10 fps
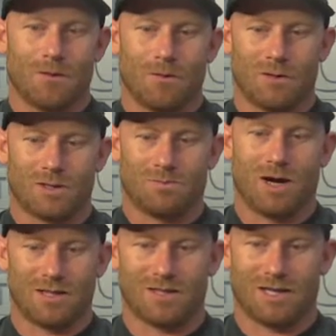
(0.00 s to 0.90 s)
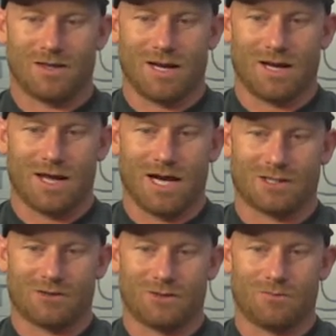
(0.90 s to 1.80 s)
spots like that
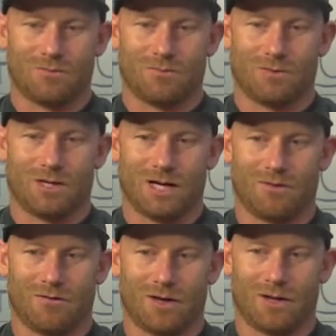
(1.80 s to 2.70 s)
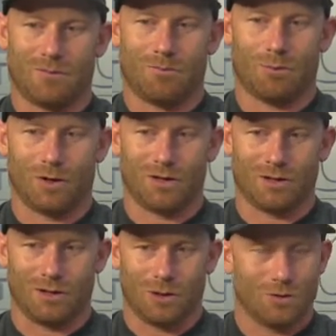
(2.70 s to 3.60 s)
actually kind of like bring
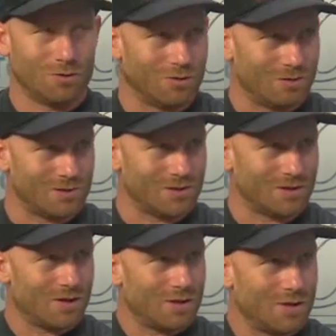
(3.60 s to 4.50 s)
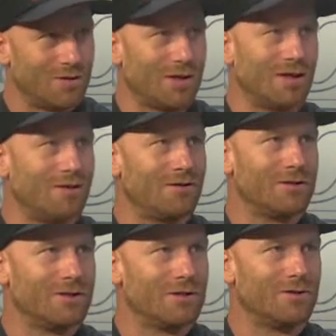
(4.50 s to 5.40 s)
the locals to another level
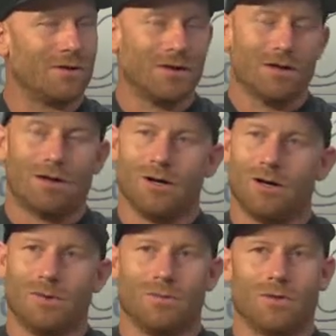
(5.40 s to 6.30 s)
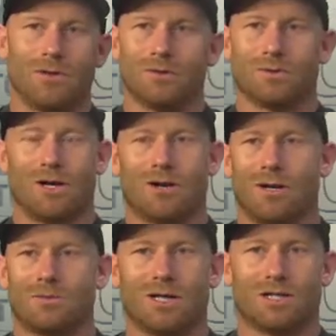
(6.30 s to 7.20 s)
too. Yeah. There was a rider
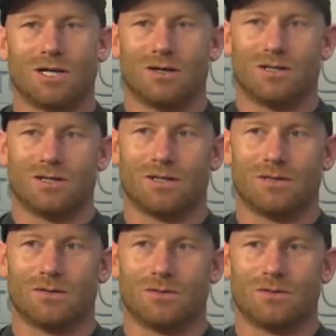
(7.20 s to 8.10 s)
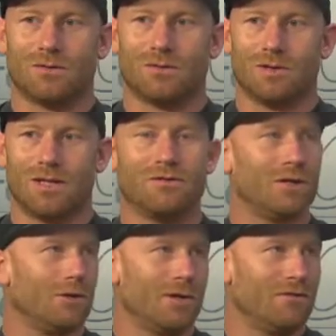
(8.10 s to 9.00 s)
named Josh Harrington who lived
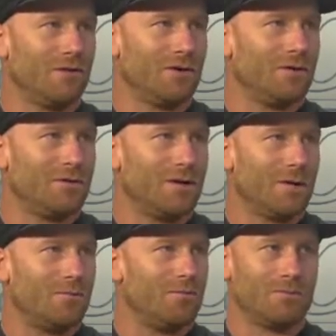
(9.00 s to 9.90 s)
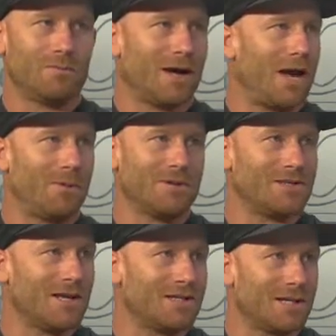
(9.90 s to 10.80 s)
in Greenville, and by
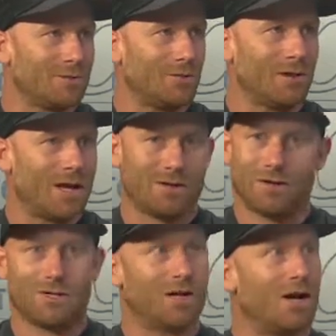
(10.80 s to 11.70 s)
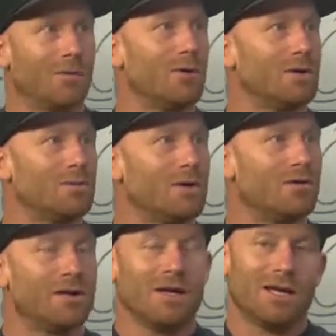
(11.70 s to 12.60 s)
happenstance, that's where like a ton of the pros moved.
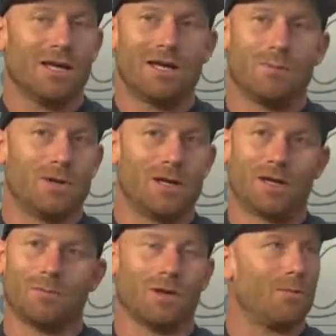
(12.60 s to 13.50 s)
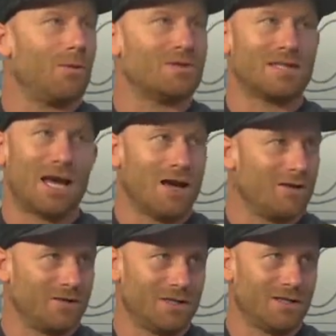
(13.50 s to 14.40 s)
He ended up being like one of the most
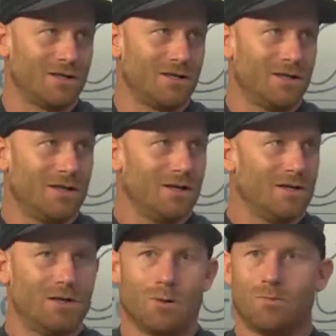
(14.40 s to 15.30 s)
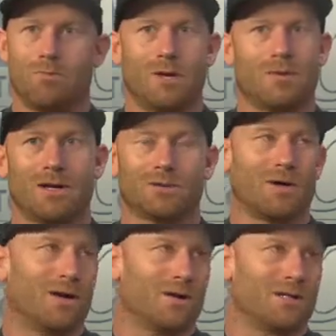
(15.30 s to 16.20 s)
talented, you know, BMX
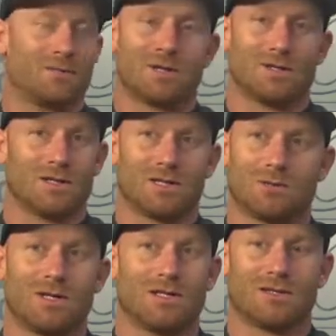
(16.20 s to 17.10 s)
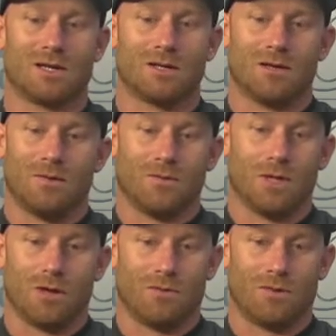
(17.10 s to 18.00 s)
riders, especially in the streets, like,
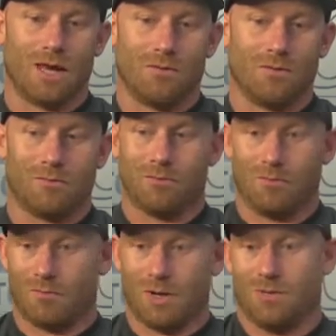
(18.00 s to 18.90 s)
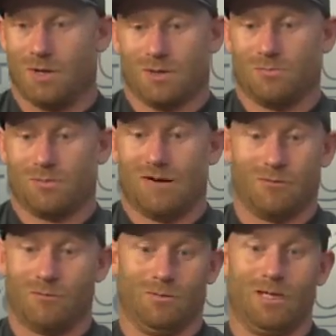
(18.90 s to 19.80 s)
you know, that pretty much
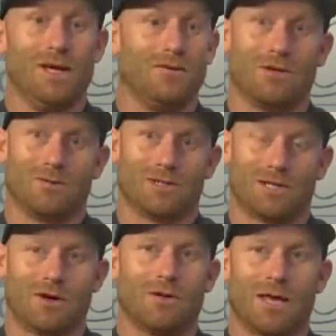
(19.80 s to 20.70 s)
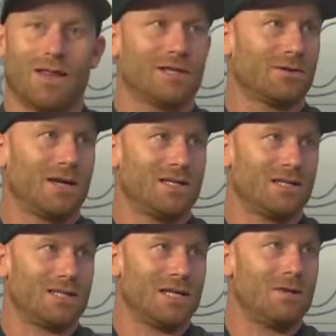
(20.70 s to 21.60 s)
ever lived. And it was like, okay, that's crazy
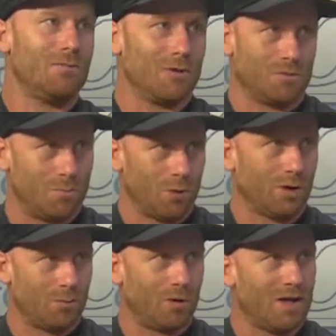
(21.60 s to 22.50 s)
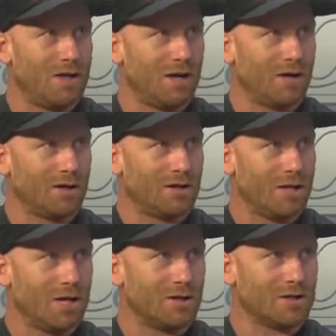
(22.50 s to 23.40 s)
because he was born and bred there,
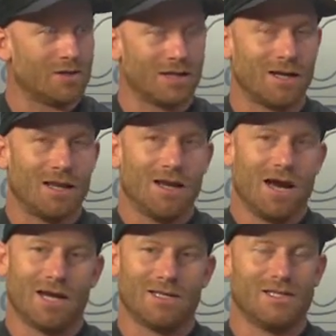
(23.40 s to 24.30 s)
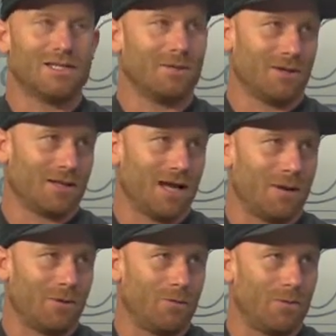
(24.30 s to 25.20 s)
you know? So it's like, I could see something like that
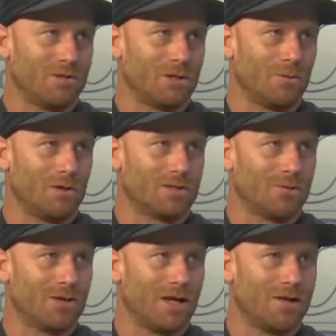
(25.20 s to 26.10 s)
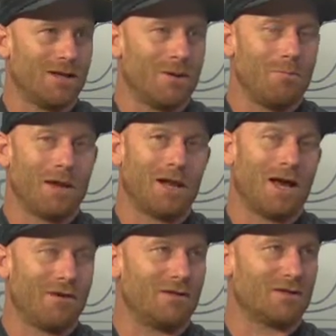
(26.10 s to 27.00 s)
happening in Wilmington where someone that may not
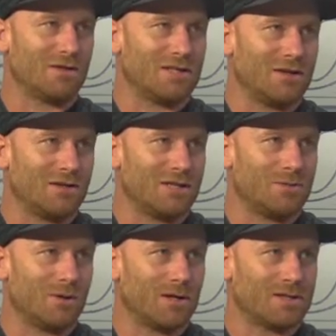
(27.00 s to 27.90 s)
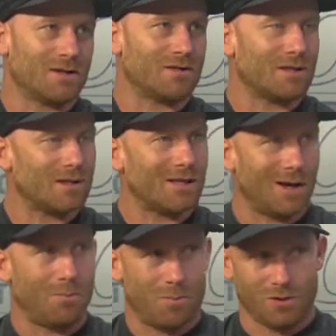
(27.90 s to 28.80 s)
have those facilities, but all of a sudden something
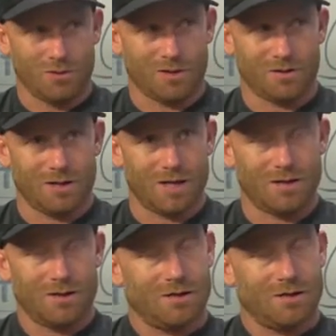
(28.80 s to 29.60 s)
got built here, like,